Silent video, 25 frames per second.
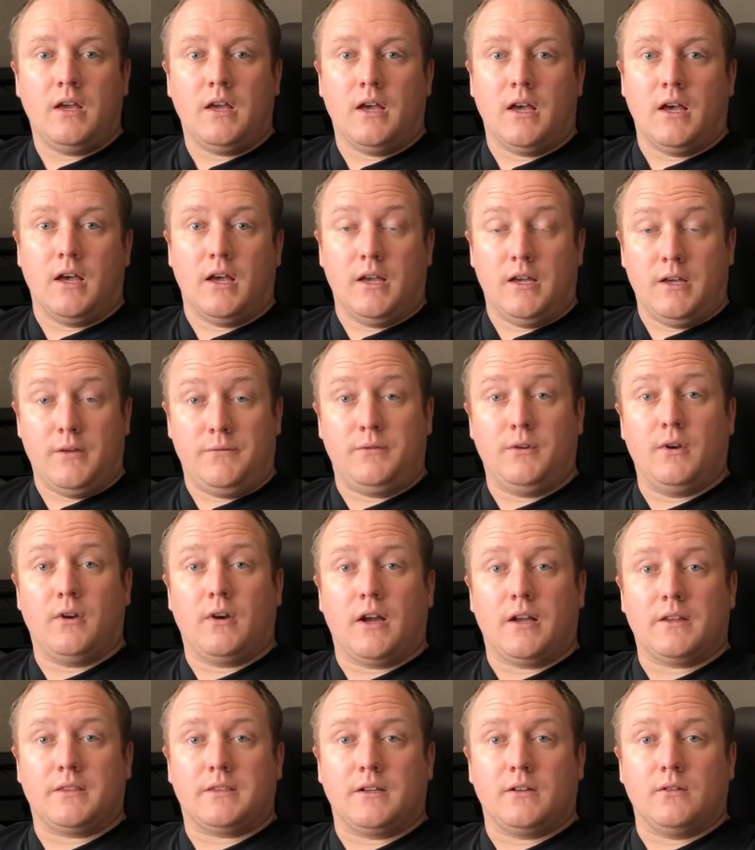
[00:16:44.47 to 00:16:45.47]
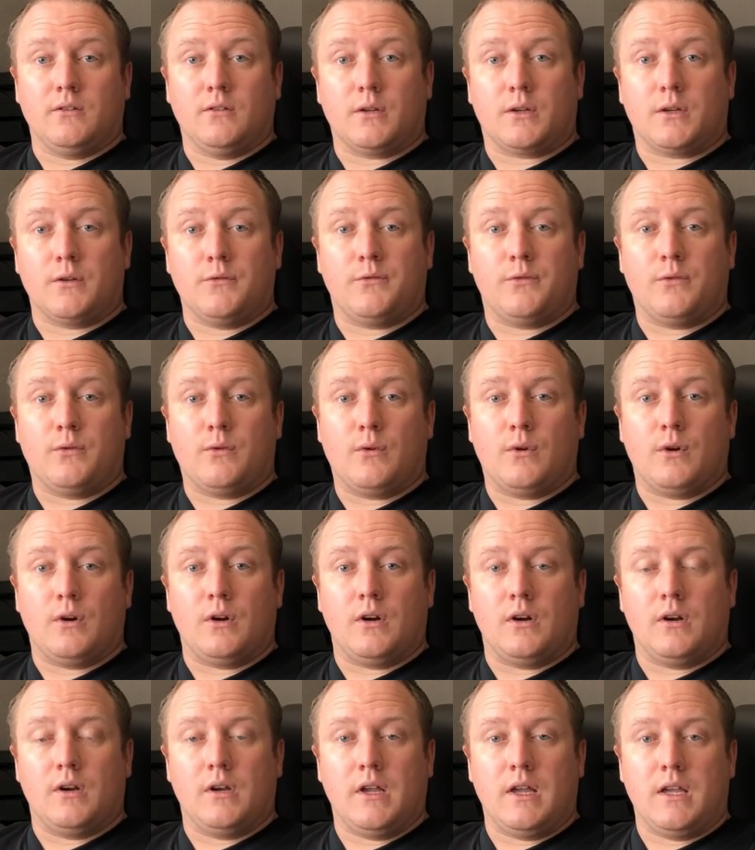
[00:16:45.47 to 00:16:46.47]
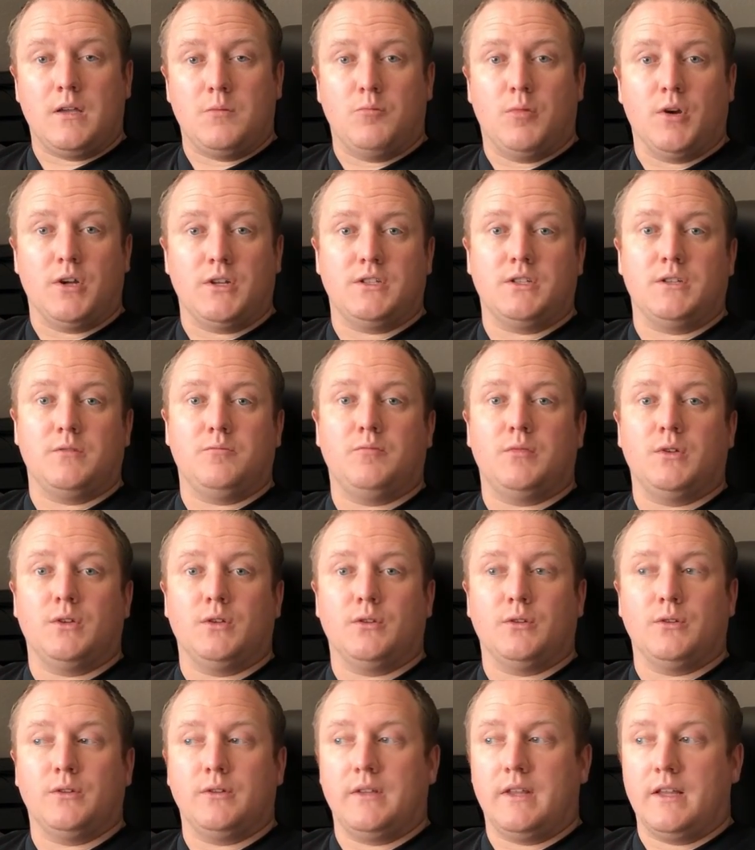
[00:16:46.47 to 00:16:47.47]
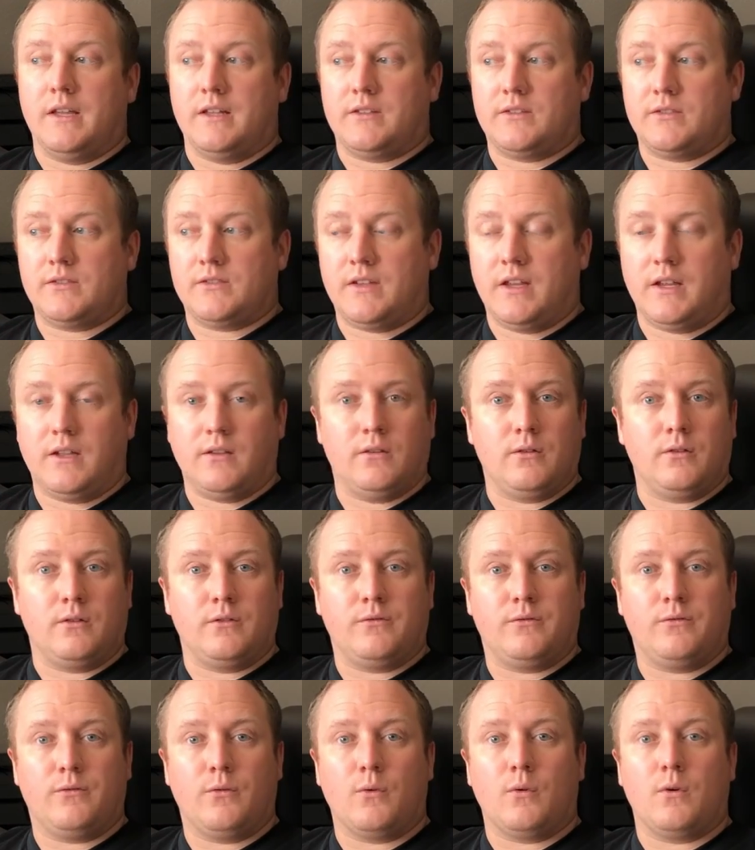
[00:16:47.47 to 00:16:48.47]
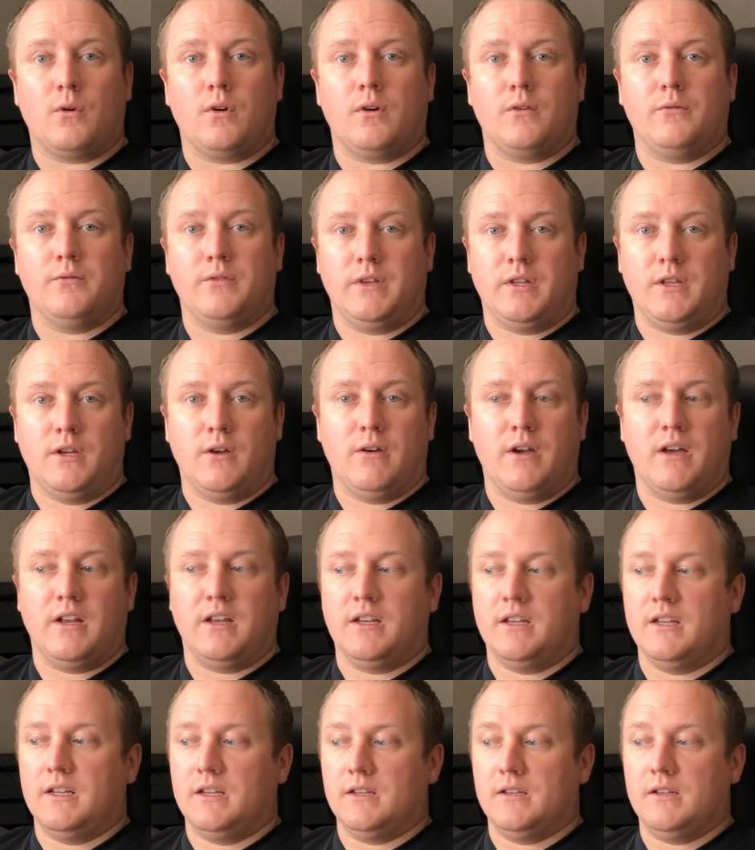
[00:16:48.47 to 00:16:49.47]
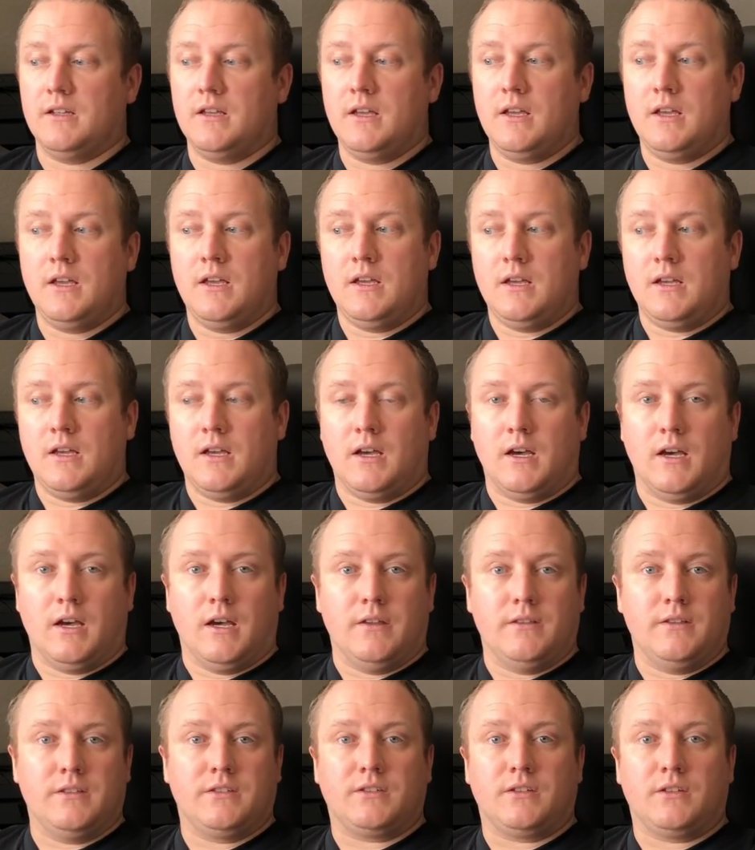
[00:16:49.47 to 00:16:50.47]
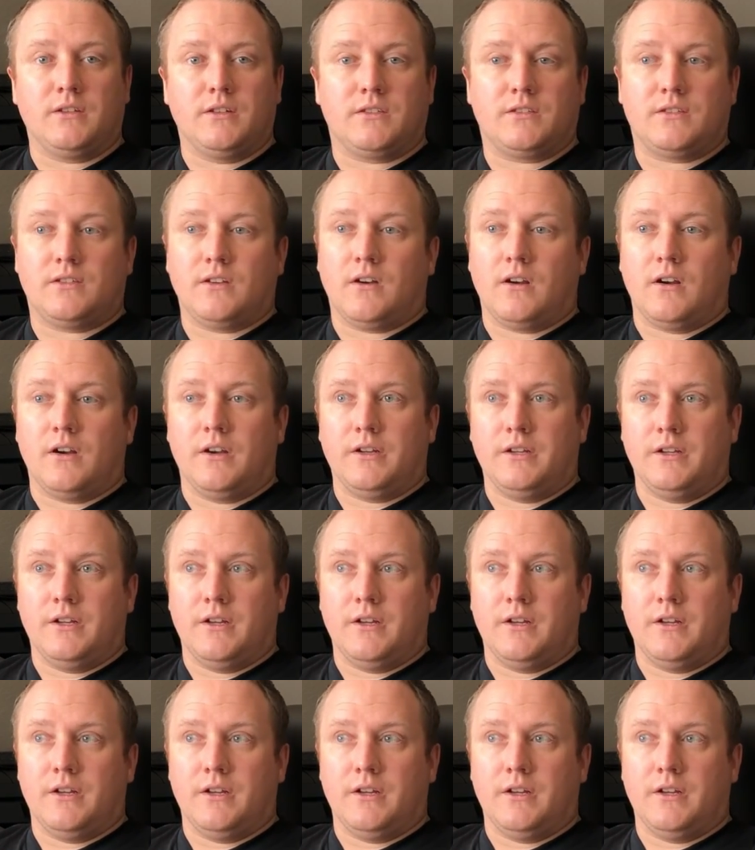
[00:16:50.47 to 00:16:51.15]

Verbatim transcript: uh, if you're out there looking for a budget build that's tailored for video editing, uh, this is a good start.